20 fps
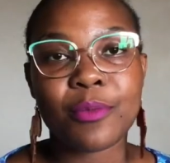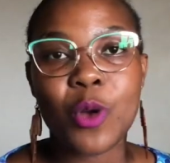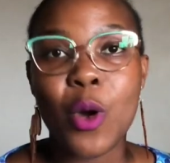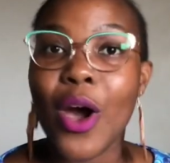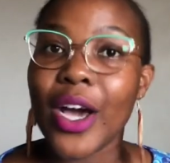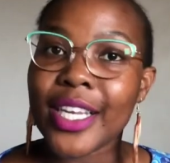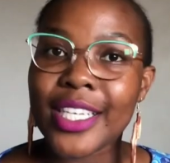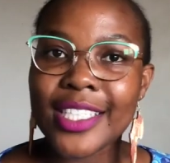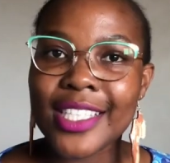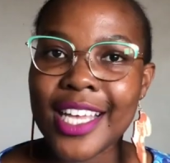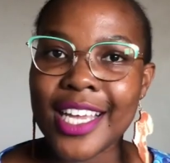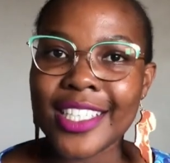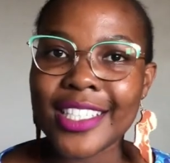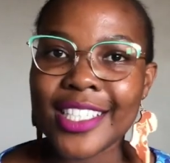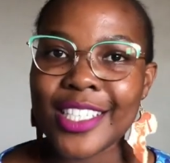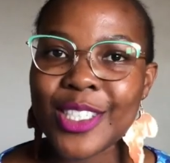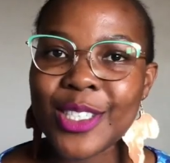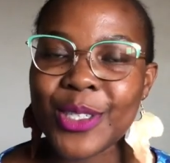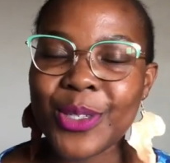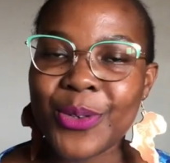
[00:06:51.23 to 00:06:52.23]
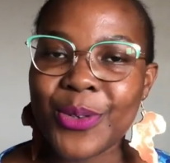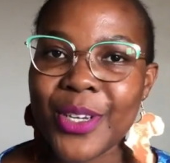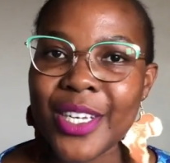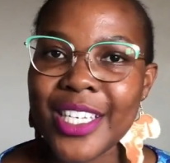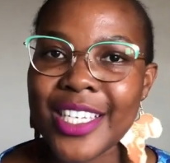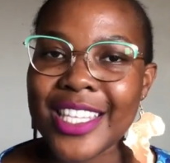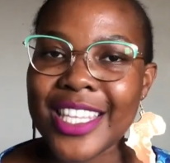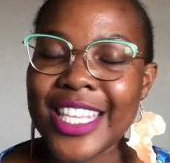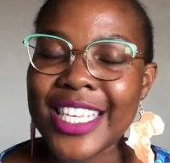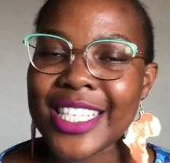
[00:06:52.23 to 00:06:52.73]
quite excited to read
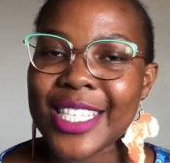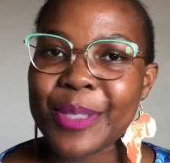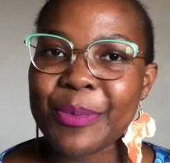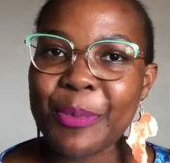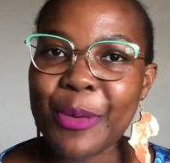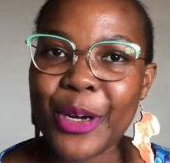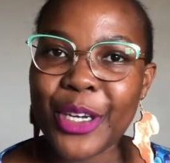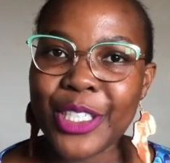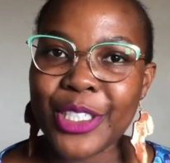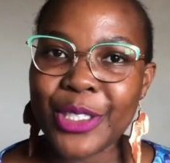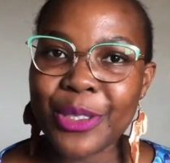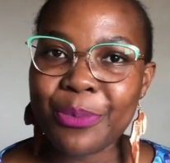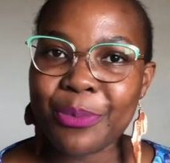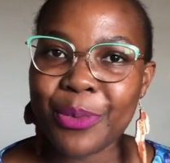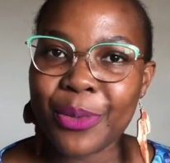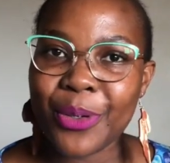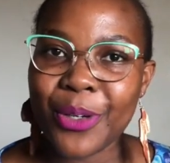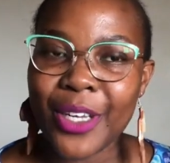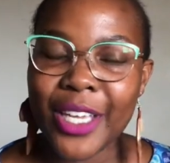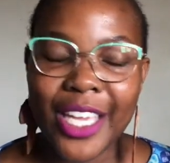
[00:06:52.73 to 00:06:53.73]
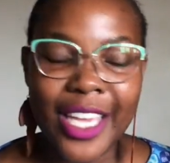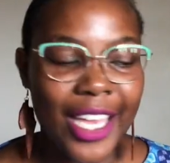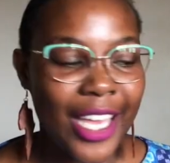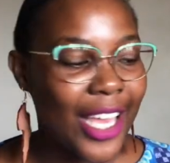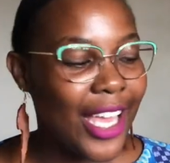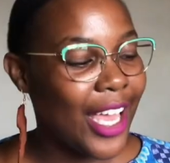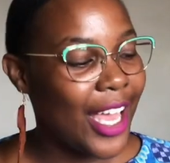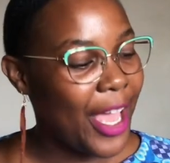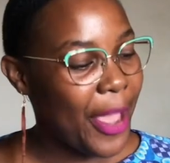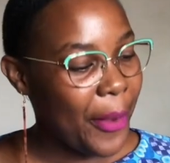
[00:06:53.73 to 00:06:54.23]
this poetry book
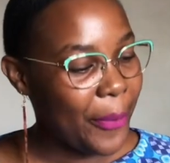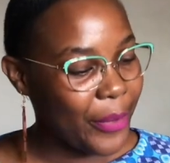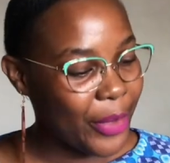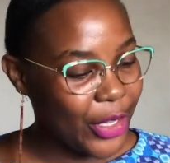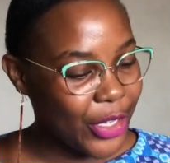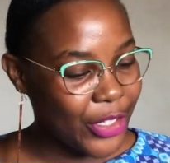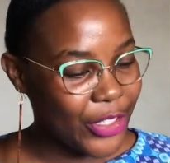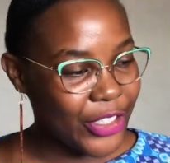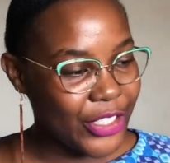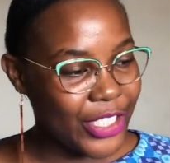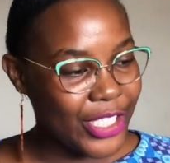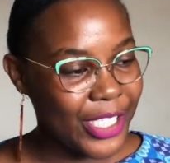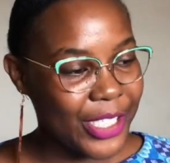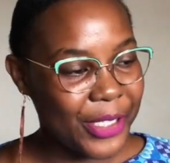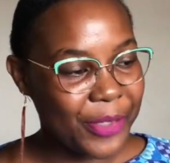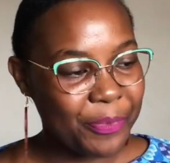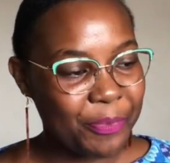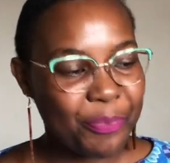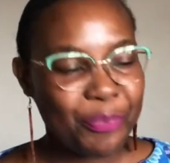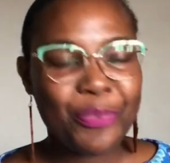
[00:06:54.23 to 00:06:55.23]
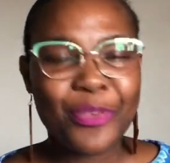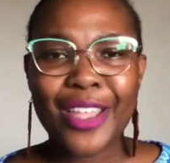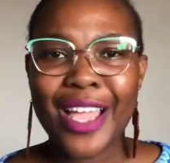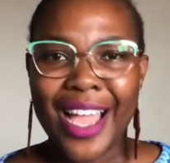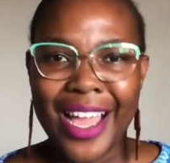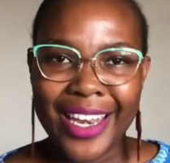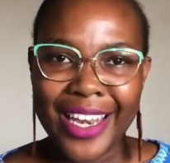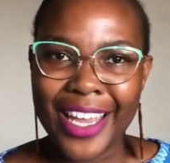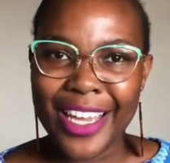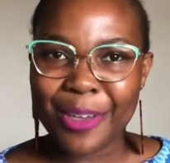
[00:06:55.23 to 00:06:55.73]
because
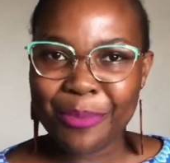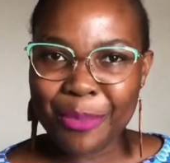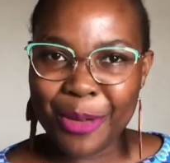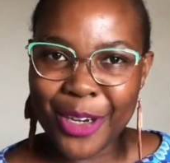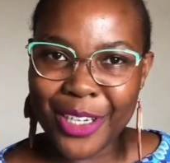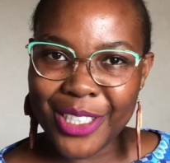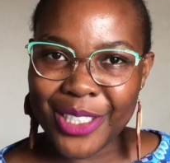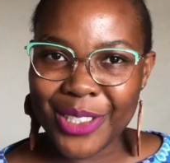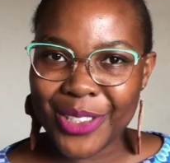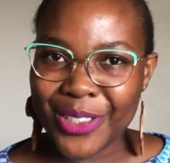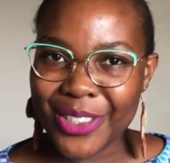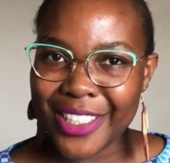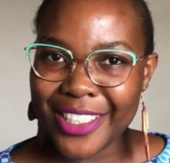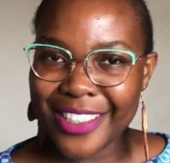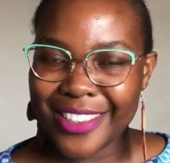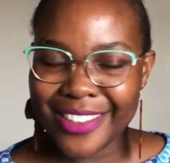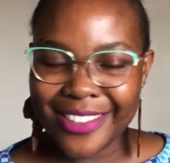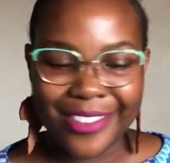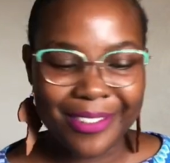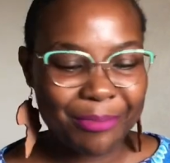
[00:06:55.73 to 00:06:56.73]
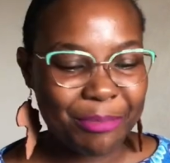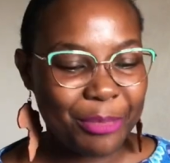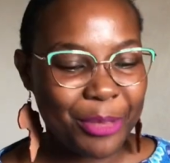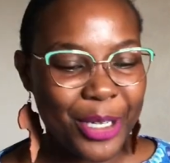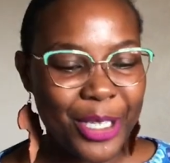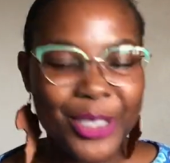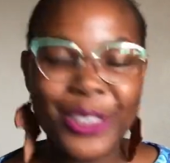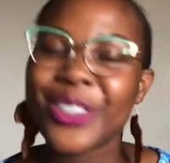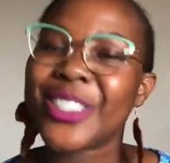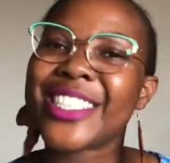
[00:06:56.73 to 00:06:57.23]
I like poetry.
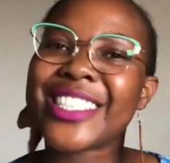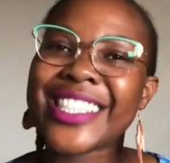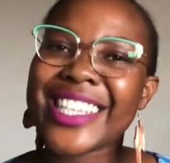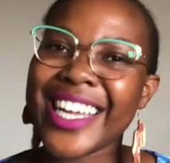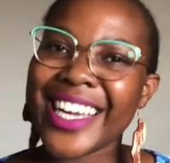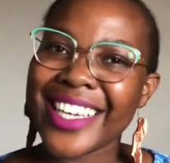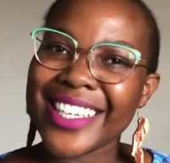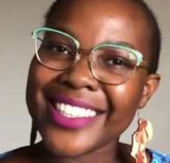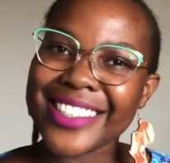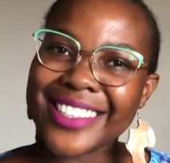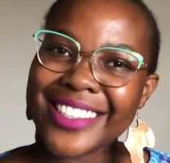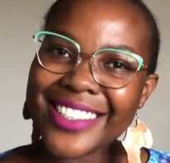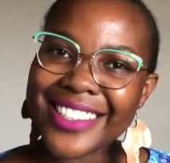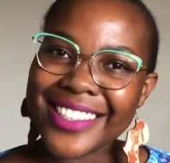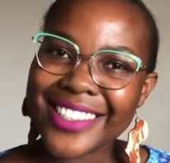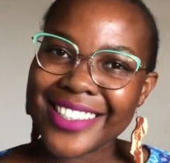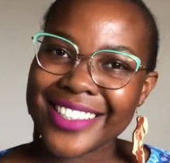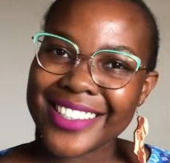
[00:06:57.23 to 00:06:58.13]
Poetry is nice.